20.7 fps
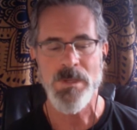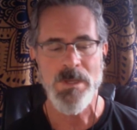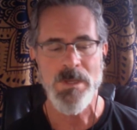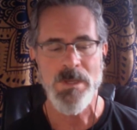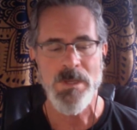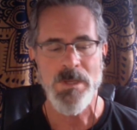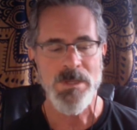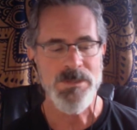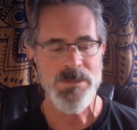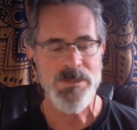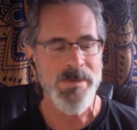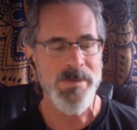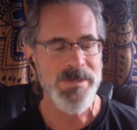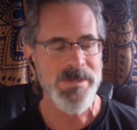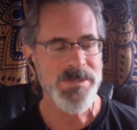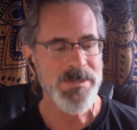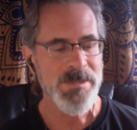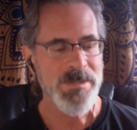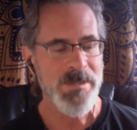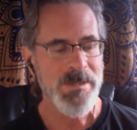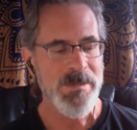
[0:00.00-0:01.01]
So
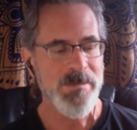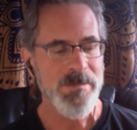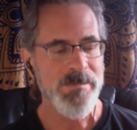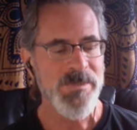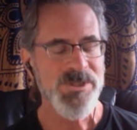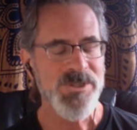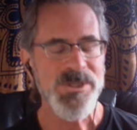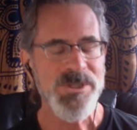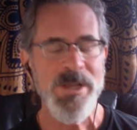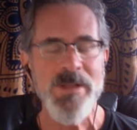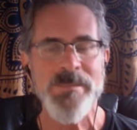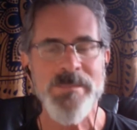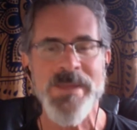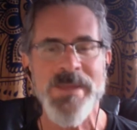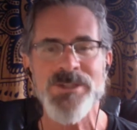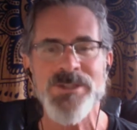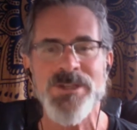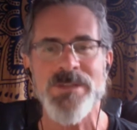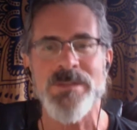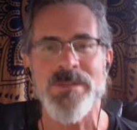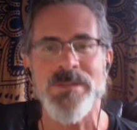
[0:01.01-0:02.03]
as Michelle
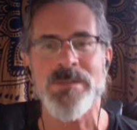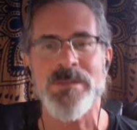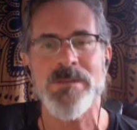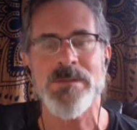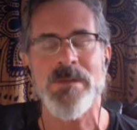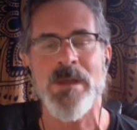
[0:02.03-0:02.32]
mentioned,